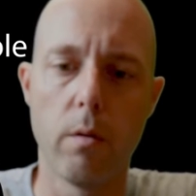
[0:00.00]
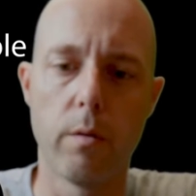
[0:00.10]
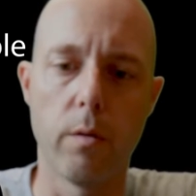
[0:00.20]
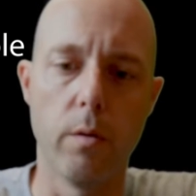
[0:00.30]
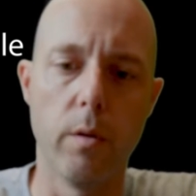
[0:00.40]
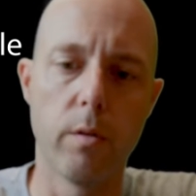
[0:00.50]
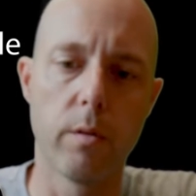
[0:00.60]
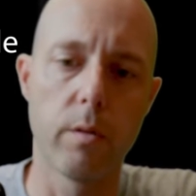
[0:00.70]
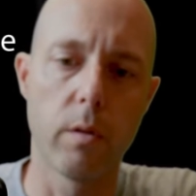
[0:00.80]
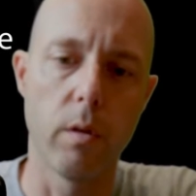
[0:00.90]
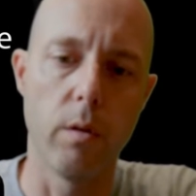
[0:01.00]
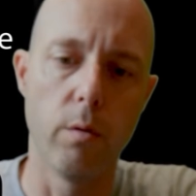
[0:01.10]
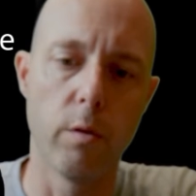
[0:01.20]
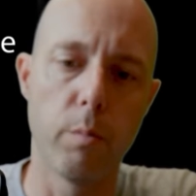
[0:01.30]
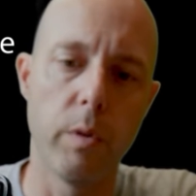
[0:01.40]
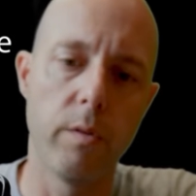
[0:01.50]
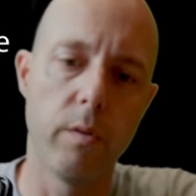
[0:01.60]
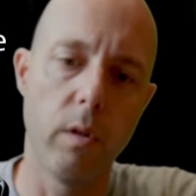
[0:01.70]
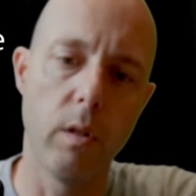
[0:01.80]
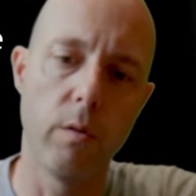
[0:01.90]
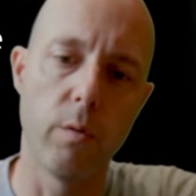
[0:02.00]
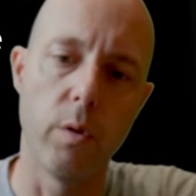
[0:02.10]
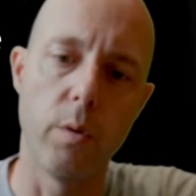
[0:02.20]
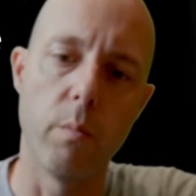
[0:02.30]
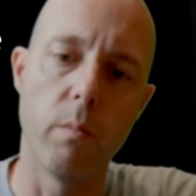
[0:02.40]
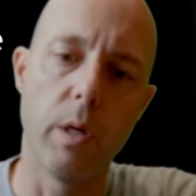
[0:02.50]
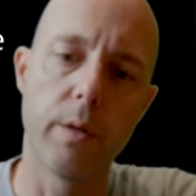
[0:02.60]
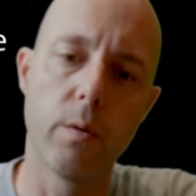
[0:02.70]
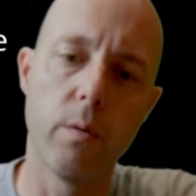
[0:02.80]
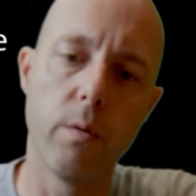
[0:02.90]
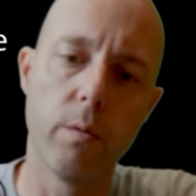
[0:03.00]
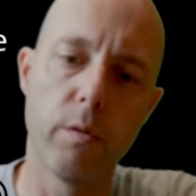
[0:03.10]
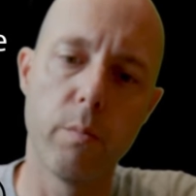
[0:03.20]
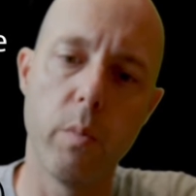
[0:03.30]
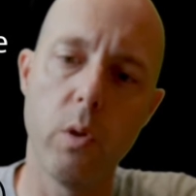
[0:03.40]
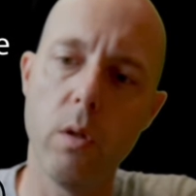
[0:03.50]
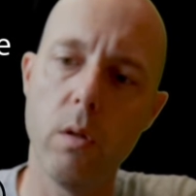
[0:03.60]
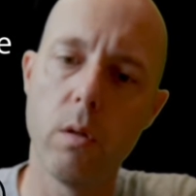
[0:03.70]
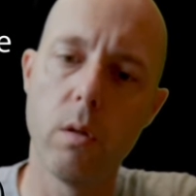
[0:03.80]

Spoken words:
So this looks like a USB-C to a micro USB.